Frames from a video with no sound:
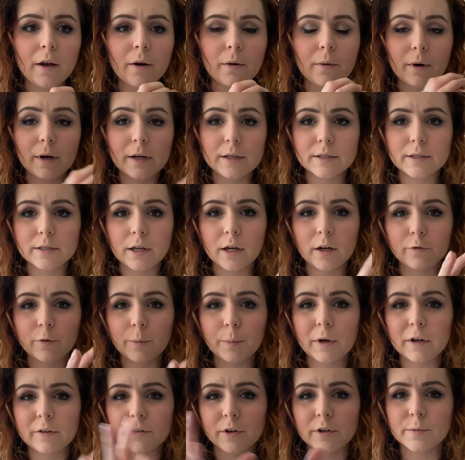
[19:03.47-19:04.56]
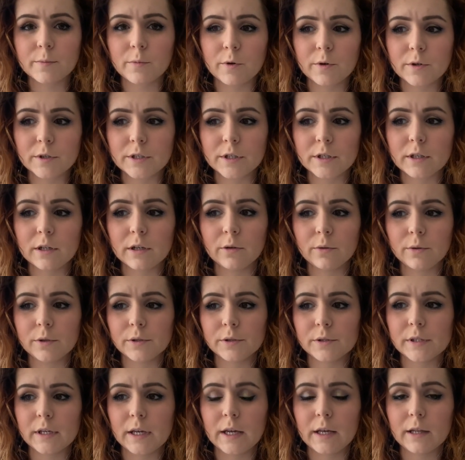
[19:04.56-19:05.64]
whereas Hufflepuff goes more into the
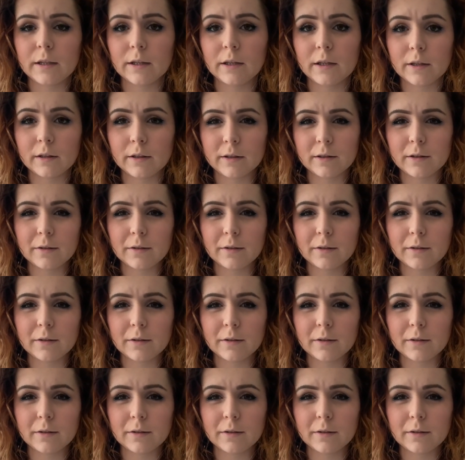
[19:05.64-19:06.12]
loyalty and